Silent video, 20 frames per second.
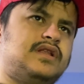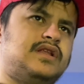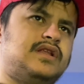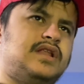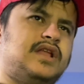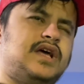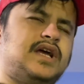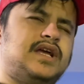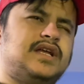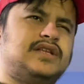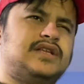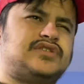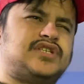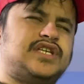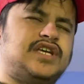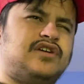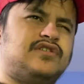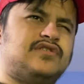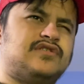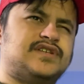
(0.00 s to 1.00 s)
like,
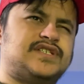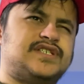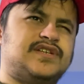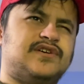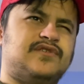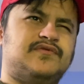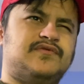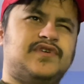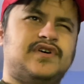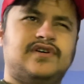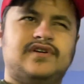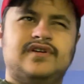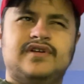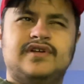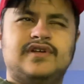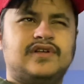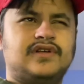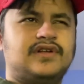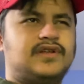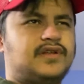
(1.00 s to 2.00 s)
Thiago Silva
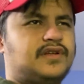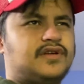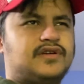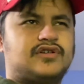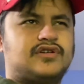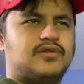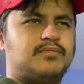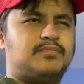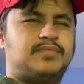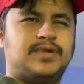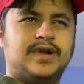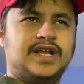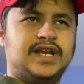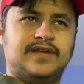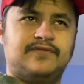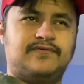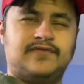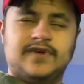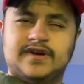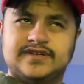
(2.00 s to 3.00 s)

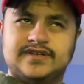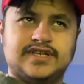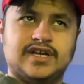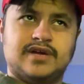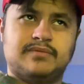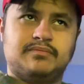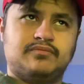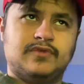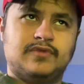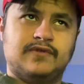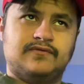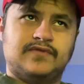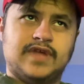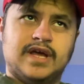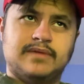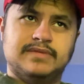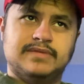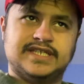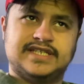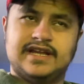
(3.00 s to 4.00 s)
completely fucks up with
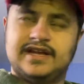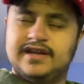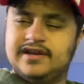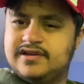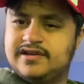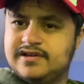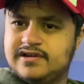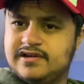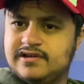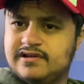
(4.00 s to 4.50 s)
that mistake.